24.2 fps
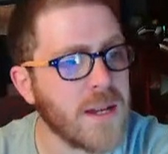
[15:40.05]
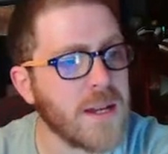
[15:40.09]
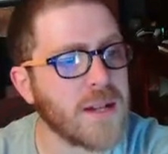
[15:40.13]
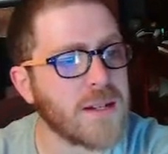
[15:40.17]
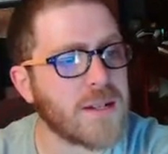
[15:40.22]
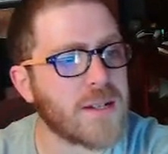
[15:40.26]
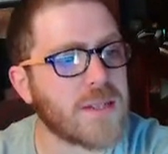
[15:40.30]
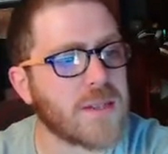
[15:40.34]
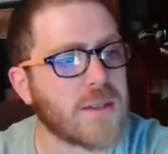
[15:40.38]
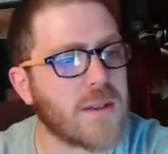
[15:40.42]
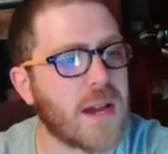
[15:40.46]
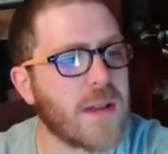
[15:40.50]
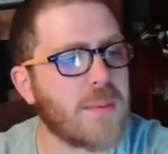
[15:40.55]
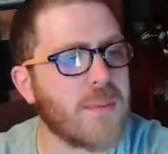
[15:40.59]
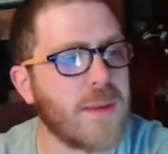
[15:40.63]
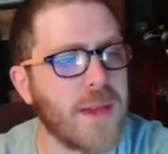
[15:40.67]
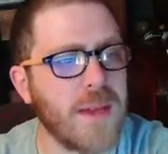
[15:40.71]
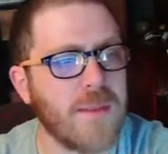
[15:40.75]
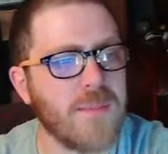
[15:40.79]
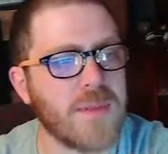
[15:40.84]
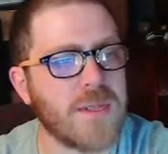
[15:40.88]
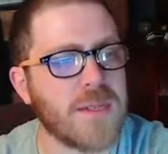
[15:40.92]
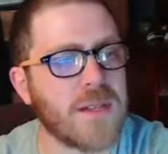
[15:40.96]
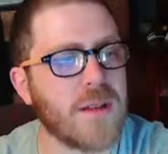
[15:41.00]
describing
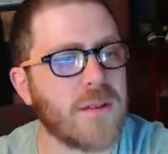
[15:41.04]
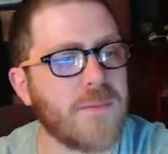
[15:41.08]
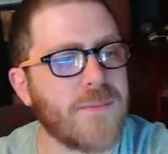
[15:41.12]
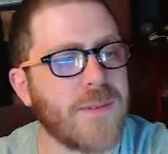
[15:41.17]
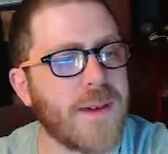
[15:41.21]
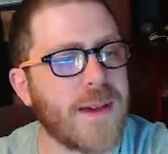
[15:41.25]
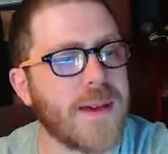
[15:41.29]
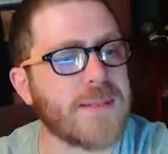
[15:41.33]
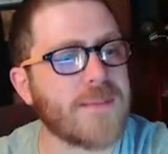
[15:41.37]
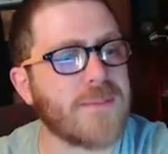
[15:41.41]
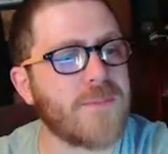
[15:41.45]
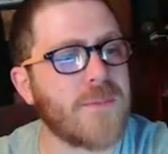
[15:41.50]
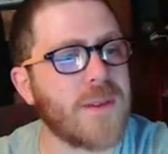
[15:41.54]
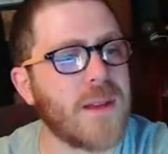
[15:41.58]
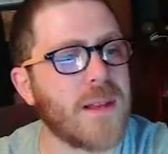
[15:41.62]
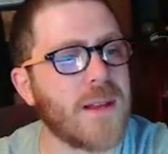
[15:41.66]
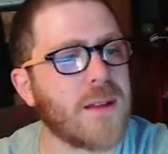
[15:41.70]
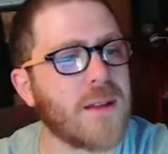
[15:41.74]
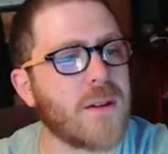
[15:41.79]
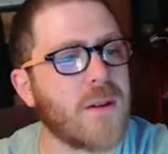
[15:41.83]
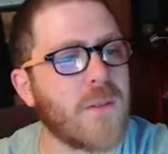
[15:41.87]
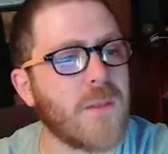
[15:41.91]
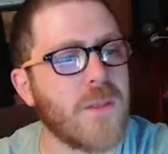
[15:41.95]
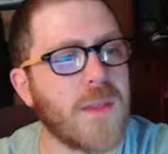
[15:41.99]
himself as
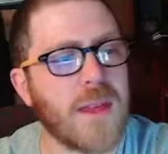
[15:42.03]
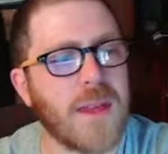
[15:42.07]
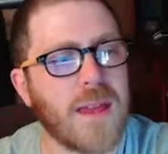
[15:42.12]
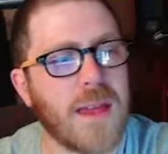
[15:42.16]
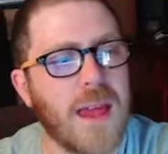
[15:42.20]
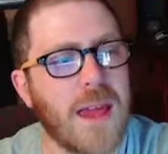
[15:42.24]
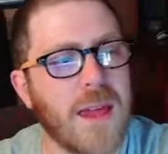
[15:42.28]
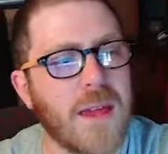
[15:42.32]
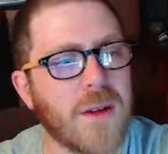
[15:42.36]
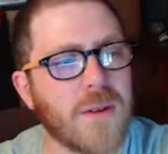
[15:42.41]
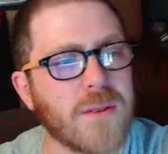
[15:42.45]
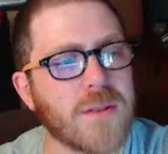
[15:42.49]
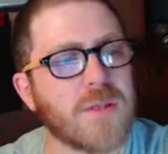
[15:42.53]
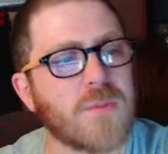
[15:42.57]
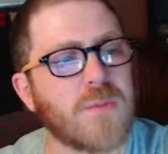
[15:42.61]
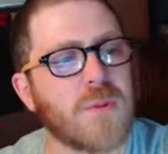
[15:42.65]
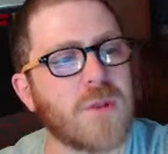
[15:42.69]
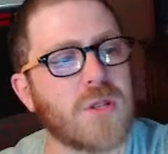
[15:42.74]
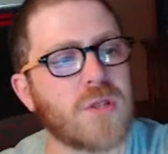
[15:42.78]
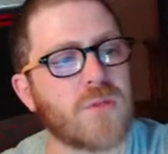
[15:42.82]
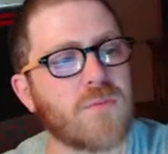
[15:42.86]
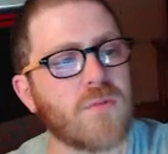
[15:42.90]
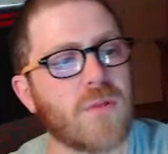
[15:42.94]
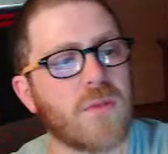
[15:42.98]
feeding on the chaos
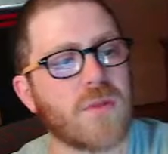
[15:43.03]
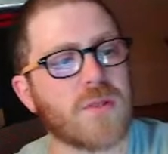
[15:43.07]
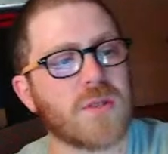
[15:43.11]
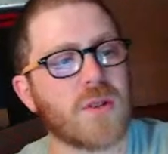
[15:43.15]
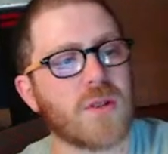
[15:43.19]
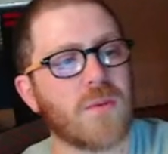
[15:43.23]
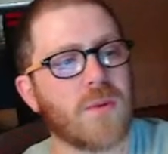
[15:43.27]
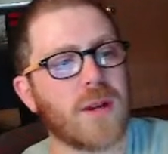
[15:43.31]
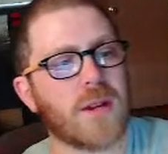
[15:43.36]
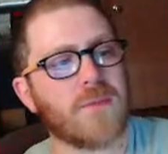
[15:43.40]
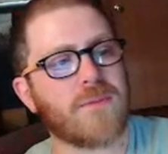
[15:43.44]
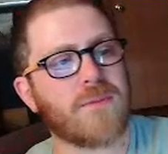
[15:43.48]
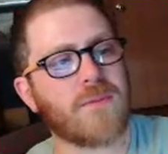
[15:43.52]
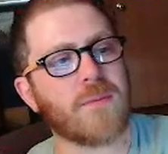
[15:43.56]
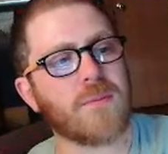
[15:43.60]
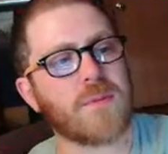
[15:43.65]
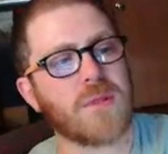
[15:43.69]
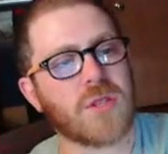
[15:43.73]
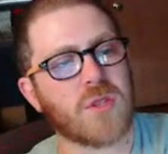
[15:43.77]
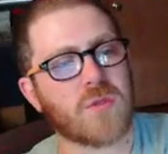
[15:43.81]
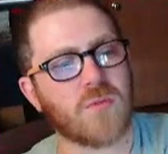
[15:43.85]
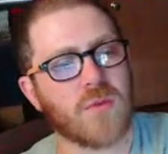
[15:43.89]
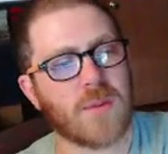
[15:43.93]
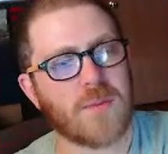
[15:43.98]
which resulted from
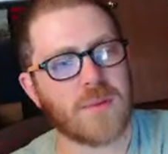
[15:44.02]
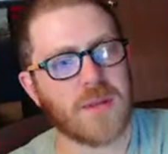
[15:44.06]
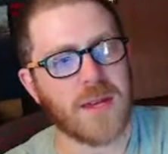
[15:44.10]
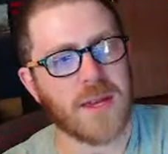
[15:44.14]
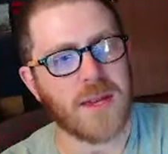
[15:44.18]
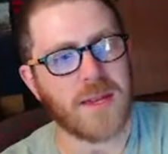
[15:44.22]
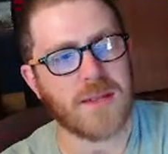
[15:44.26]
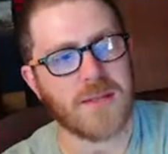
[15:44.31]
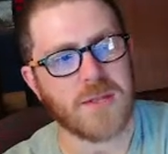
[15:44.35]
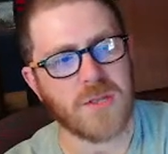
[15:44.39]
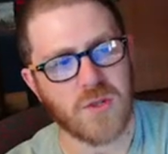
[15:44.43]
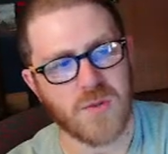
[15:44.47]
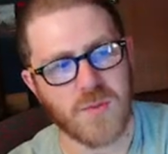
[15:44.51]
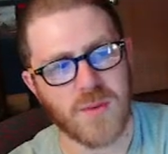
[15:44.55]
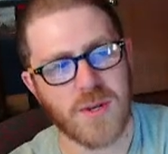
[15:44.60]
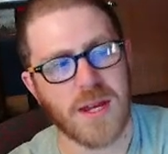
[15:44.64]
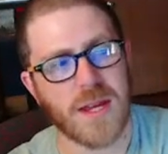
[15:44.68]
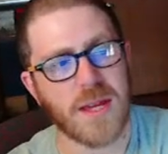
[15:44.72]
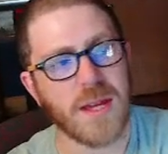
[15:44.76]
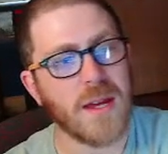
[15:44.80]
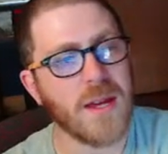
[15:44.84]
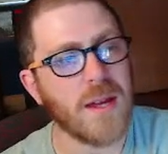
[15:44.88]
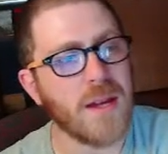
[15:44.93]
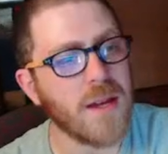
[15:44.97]
disrupting
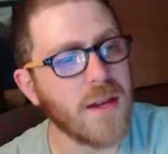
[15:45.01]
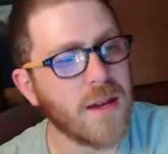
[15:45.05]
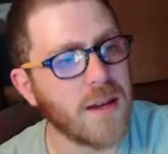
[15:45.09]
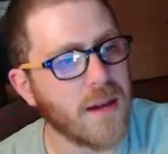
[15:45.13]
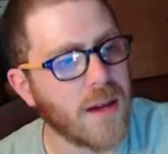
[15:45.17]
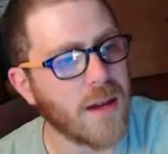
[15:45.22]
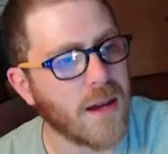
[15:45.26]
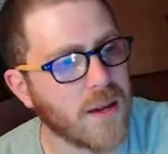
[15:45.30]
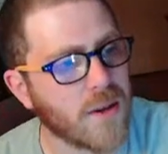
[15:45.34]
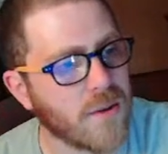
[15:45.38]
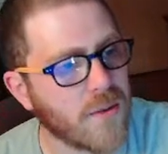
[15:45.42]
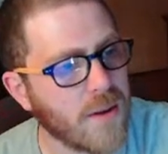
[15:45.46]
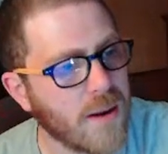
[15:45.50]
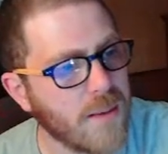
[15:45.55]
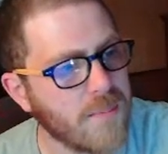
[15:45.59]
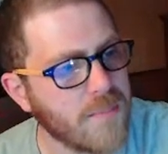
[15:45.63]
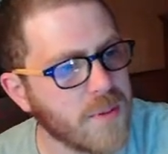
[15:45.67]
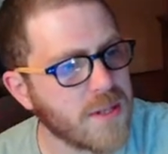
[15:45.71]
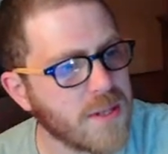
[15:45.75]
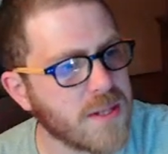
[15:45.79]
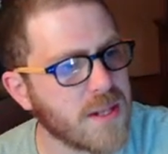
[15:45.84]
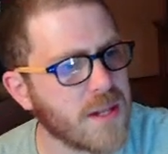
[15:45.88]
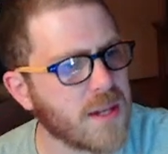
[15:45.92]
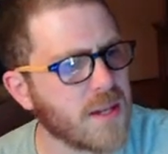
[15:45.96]
history.
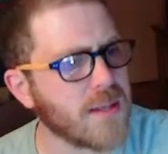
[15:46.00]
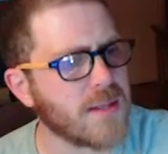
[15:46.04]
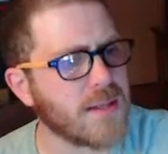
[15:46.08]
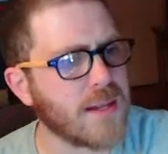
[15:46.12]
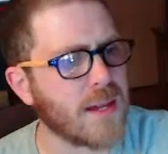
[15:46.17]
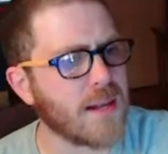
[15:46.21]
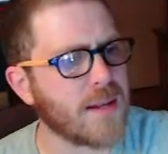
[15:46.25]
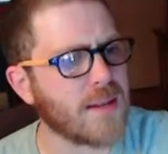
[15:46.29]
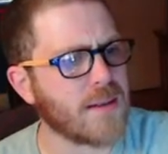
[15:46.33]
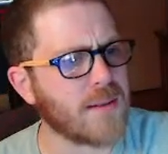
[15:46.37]
Krampus intent...